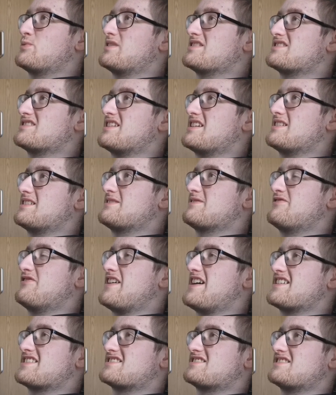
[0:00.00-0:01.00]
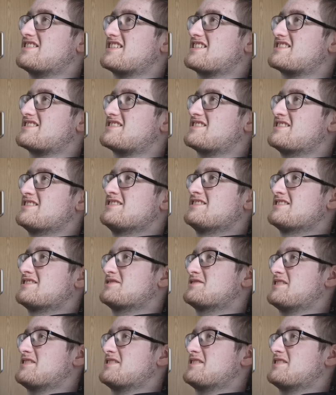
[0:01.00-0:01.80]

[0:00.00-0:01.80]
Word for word: what he said in Fast 6.